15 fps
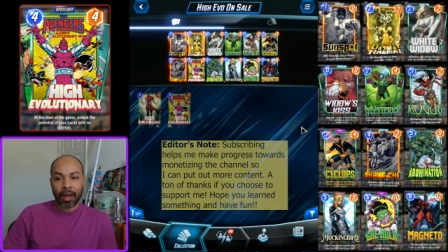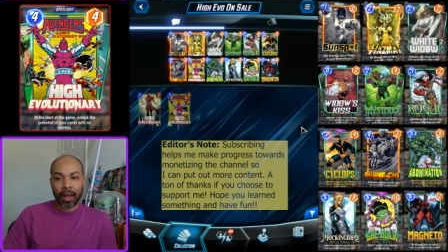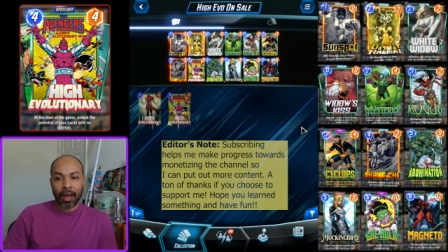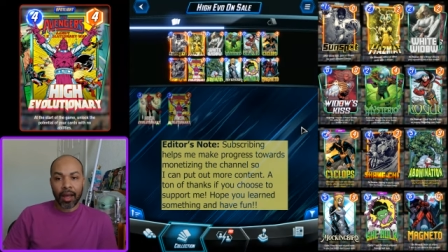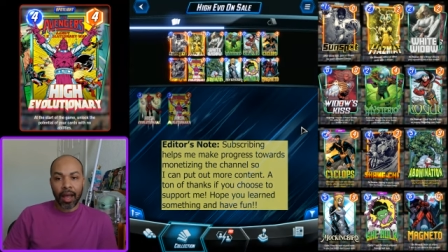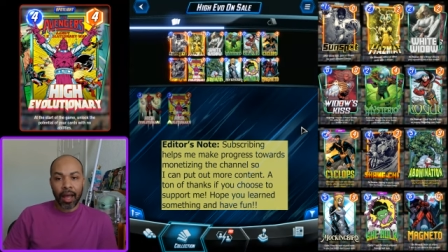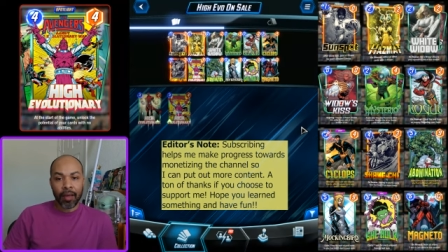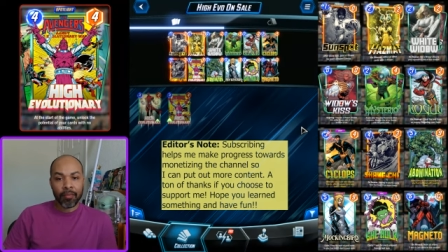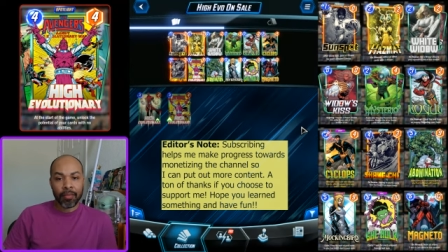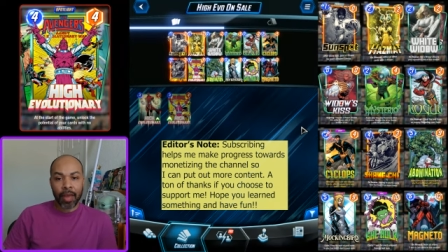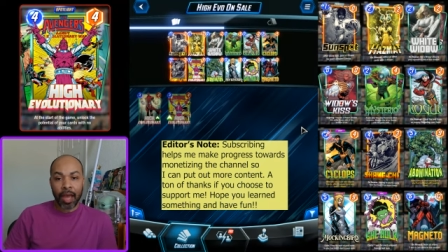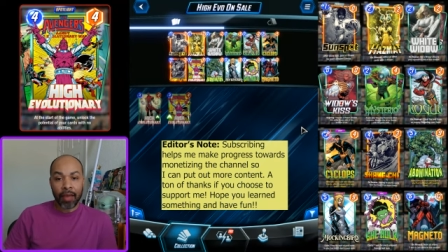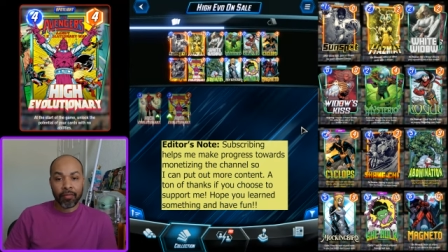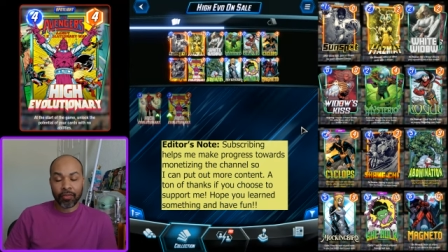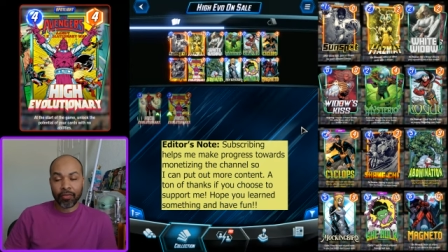uh, I'm
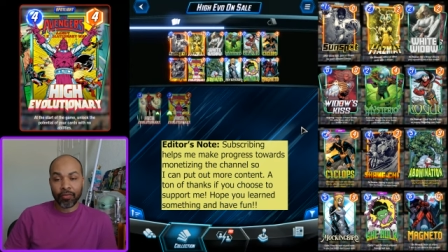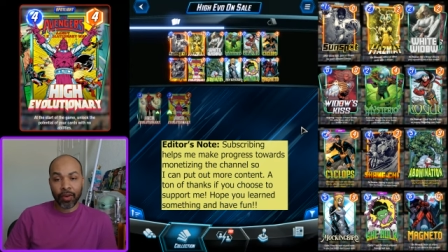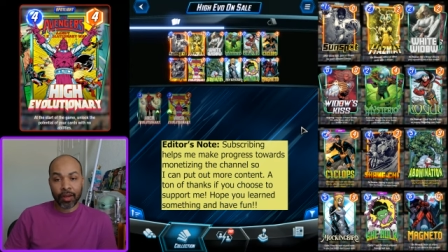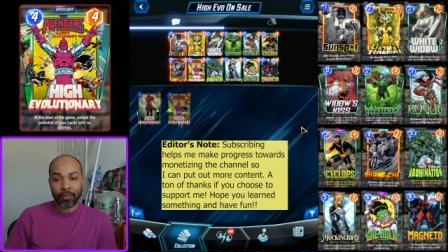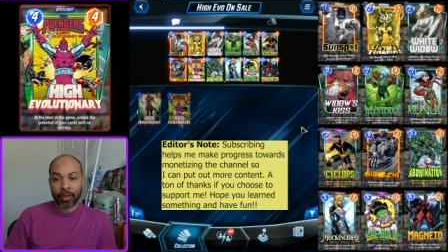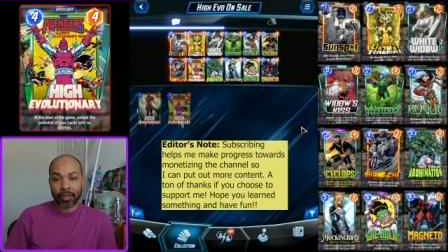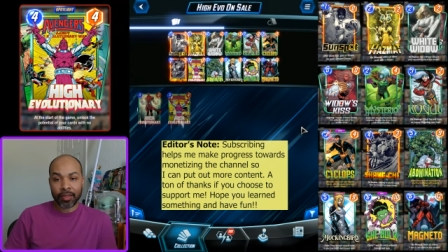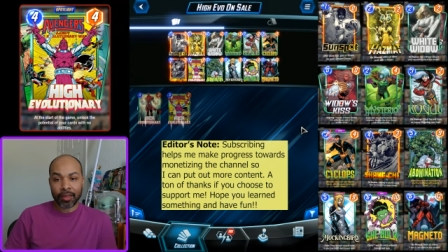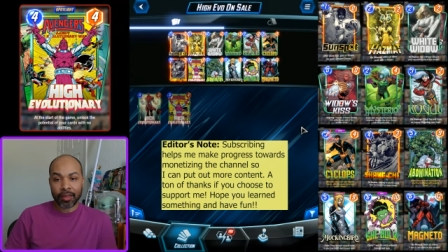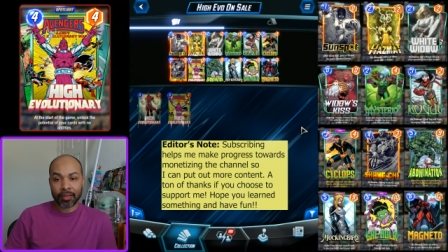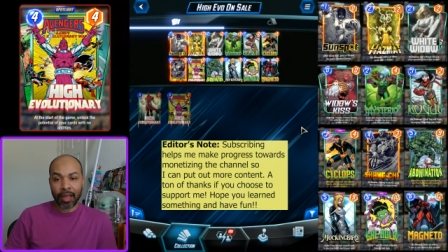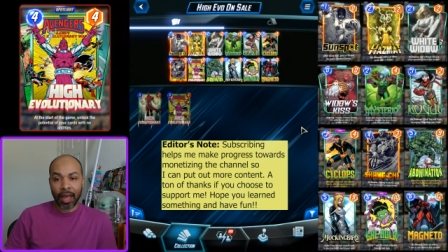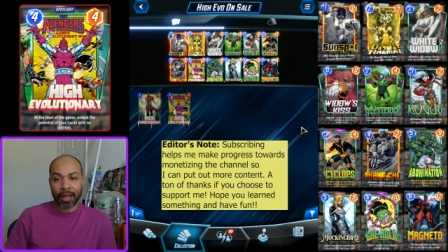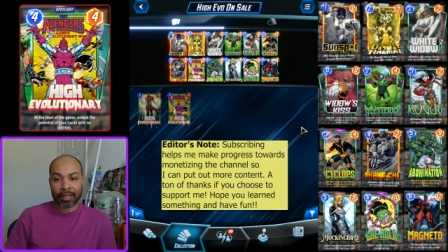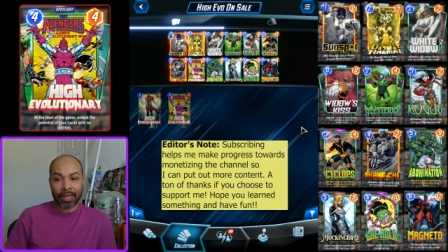having fun with
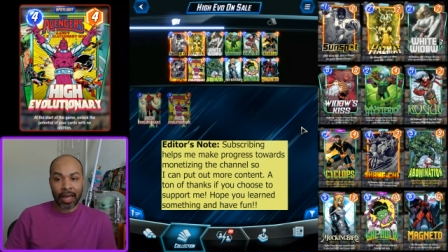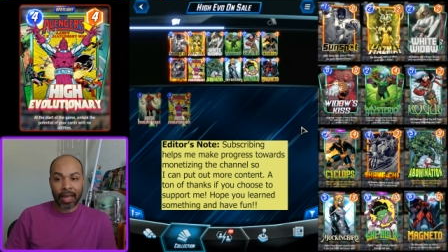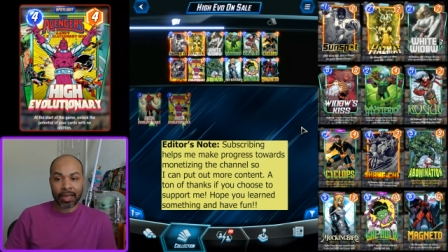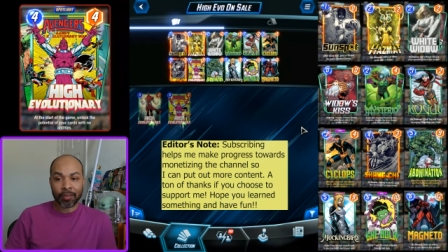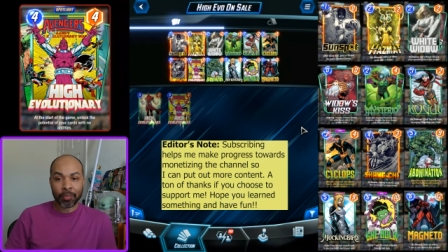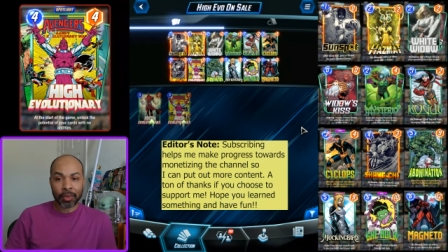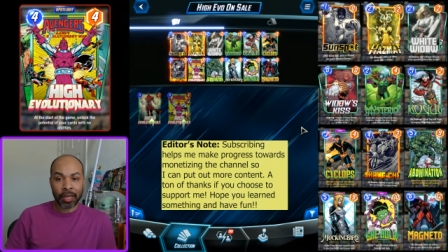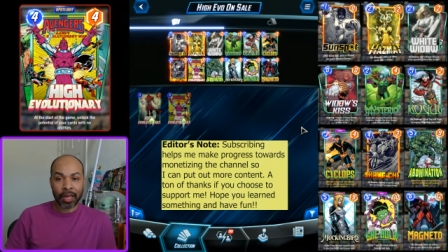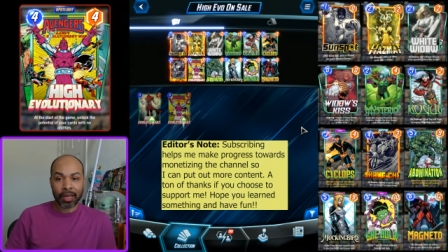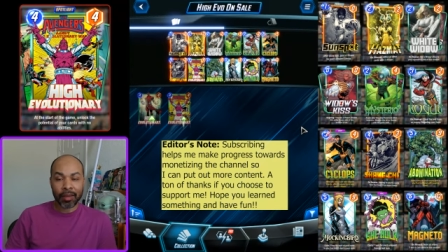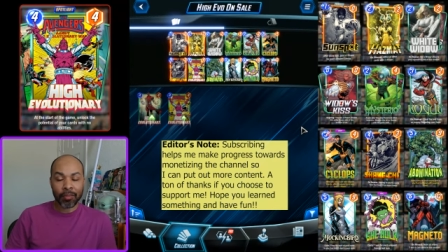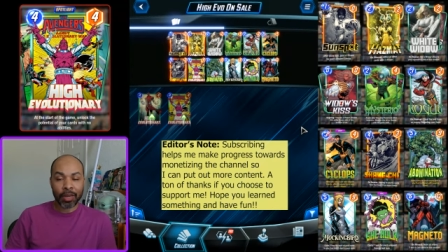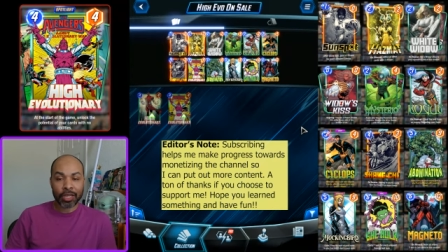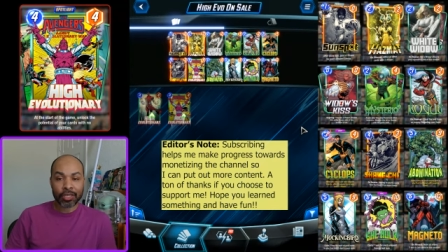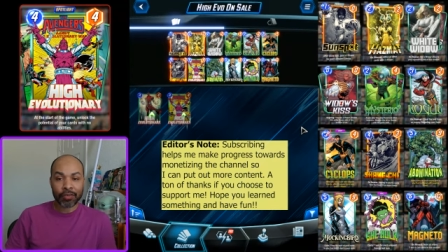it. I like
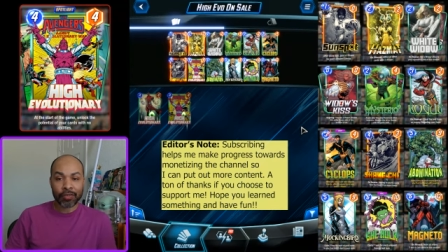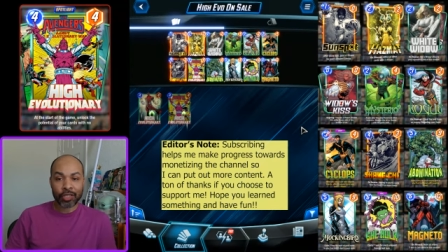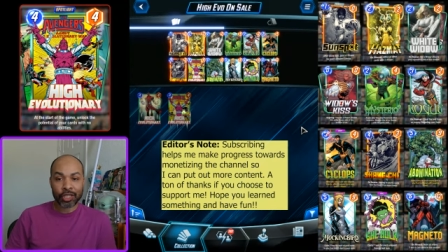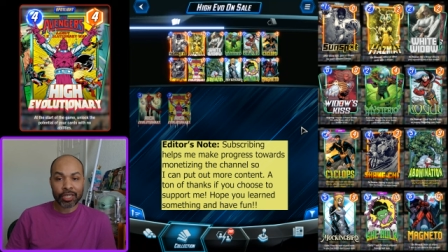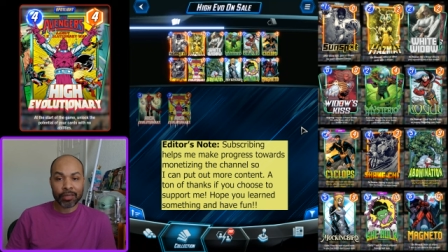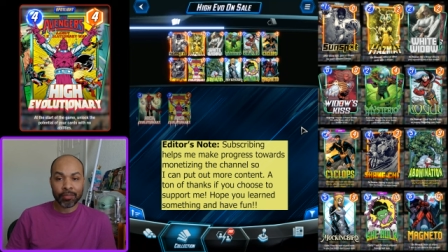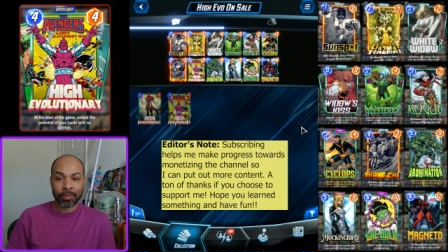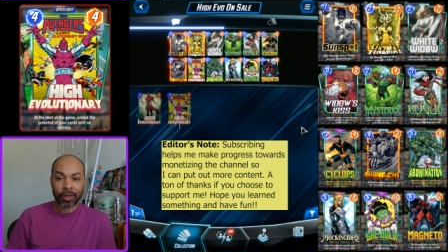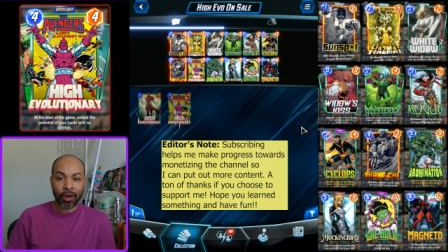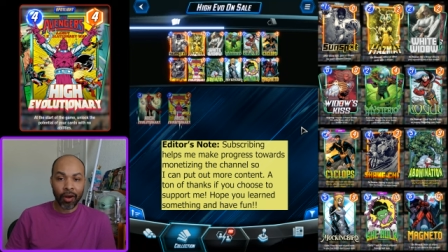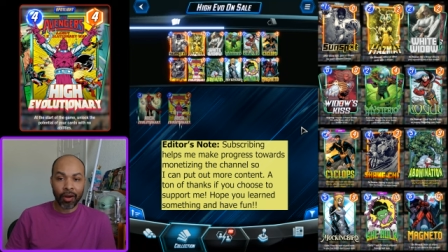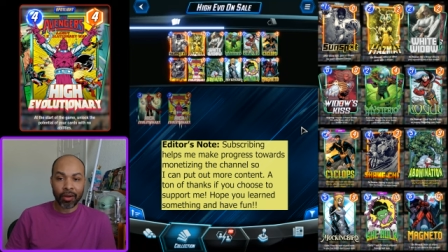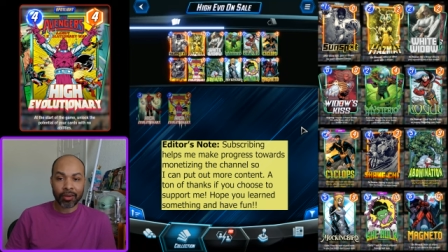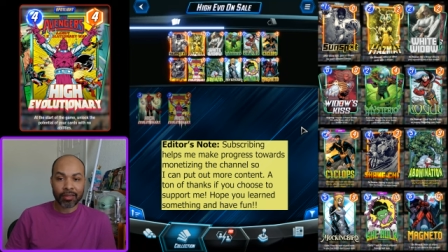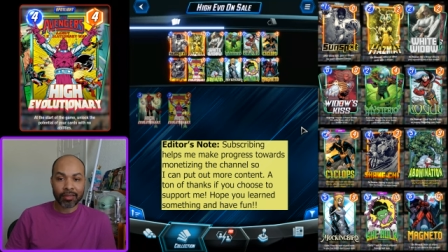playing a bunch of cheap
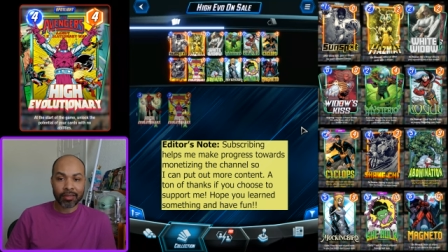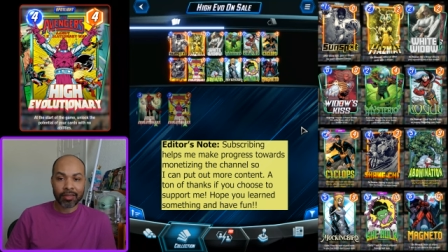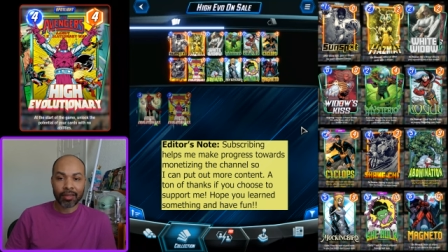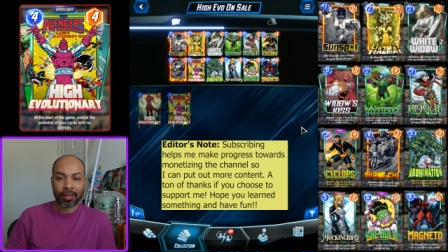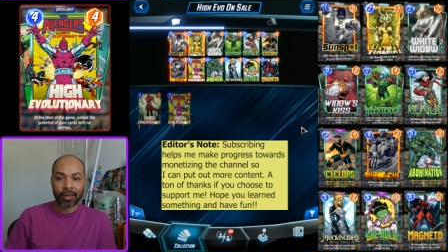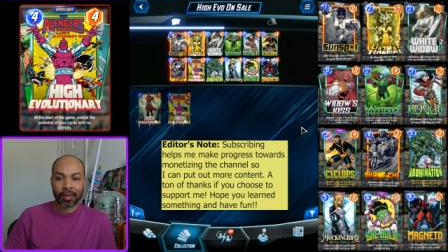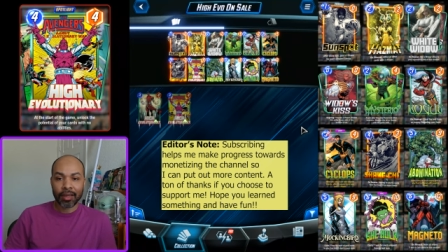cards